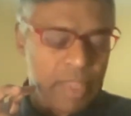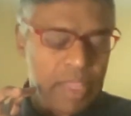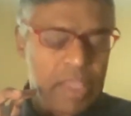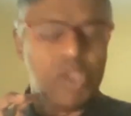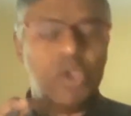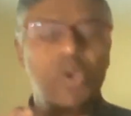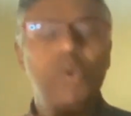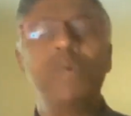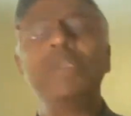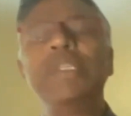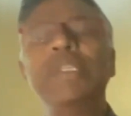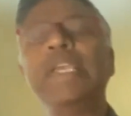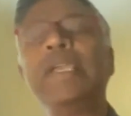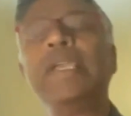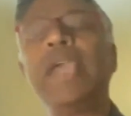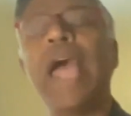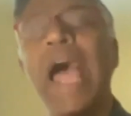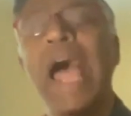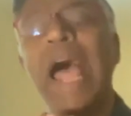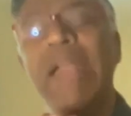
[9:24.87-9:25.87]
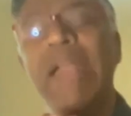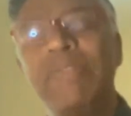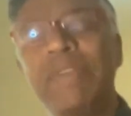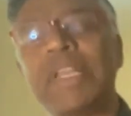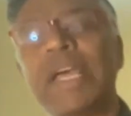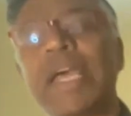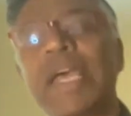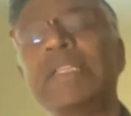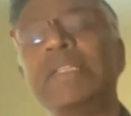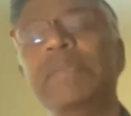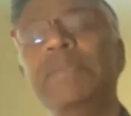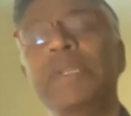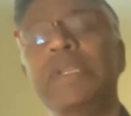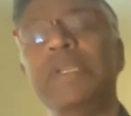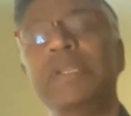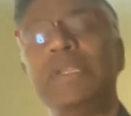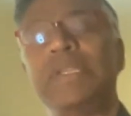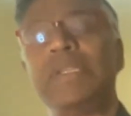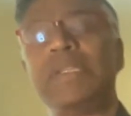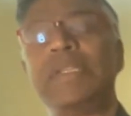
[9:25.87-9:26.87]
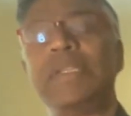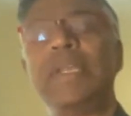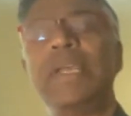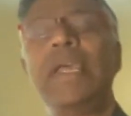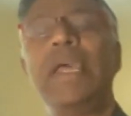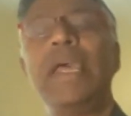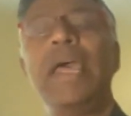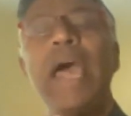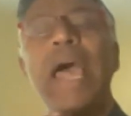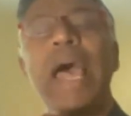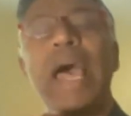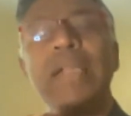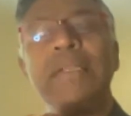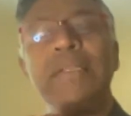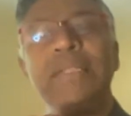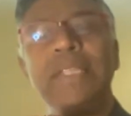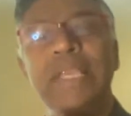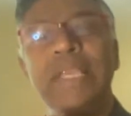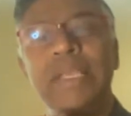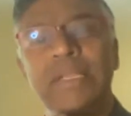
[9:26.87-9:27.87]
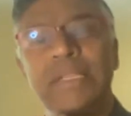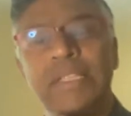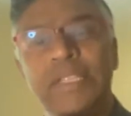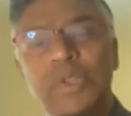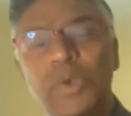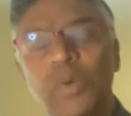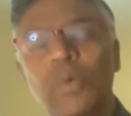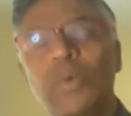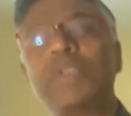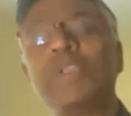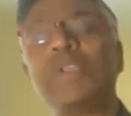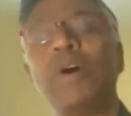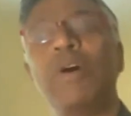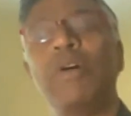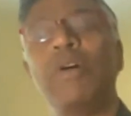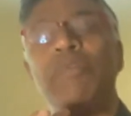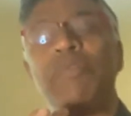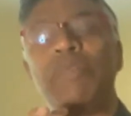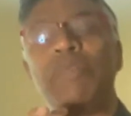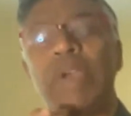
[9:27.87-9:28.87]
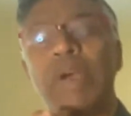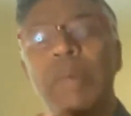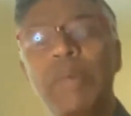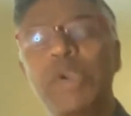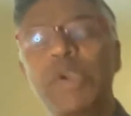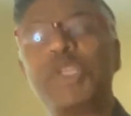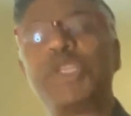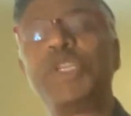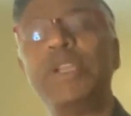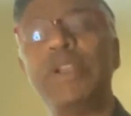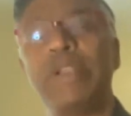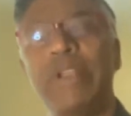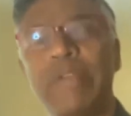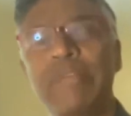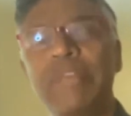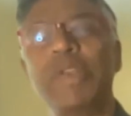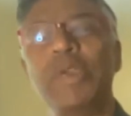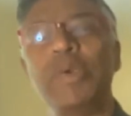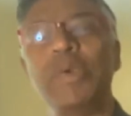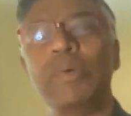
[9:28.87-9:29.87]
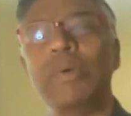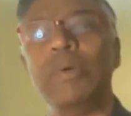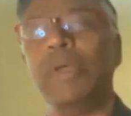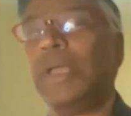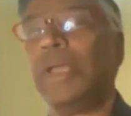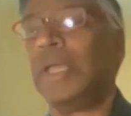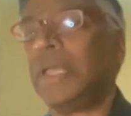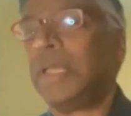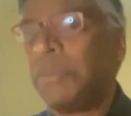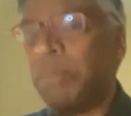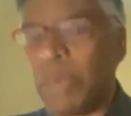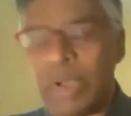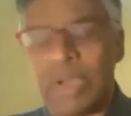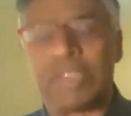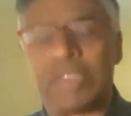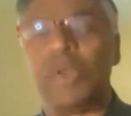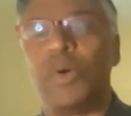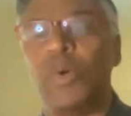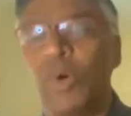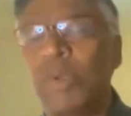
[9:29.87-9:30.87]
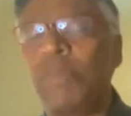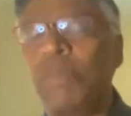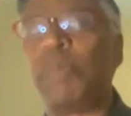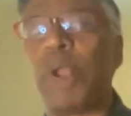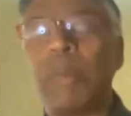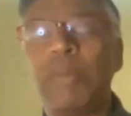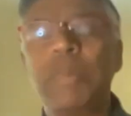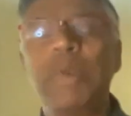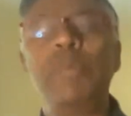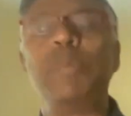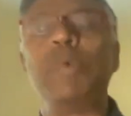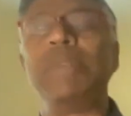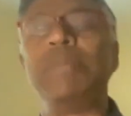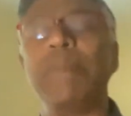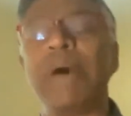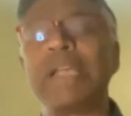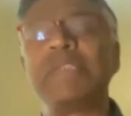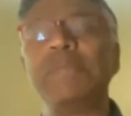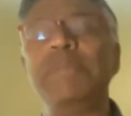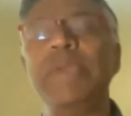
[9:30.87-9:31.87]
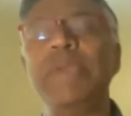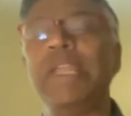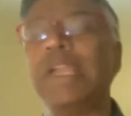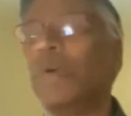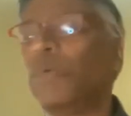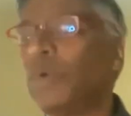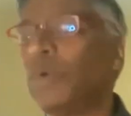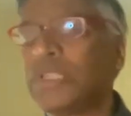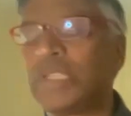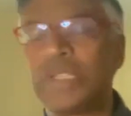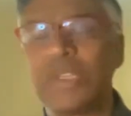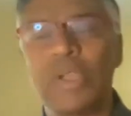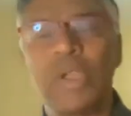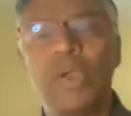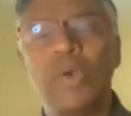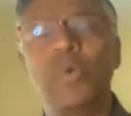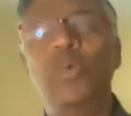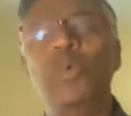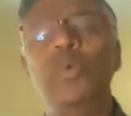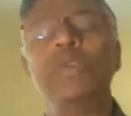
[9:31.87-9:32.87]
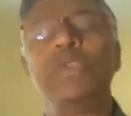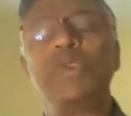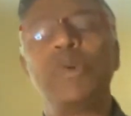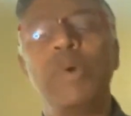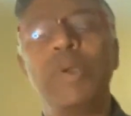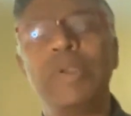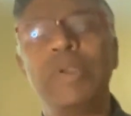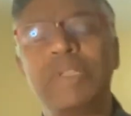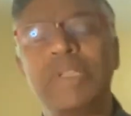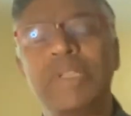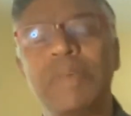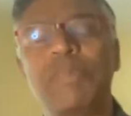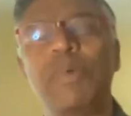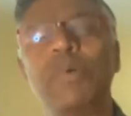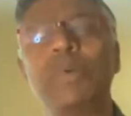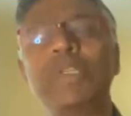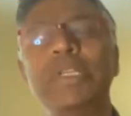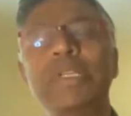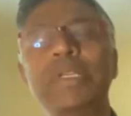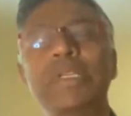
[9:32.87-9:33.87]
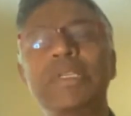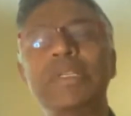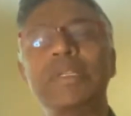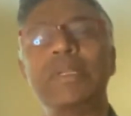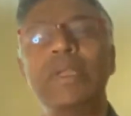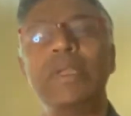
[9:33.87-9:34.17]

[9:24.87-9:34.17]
using advertisements as the source of commercial revenue, because the whole problem with mass media was, who is going to support it?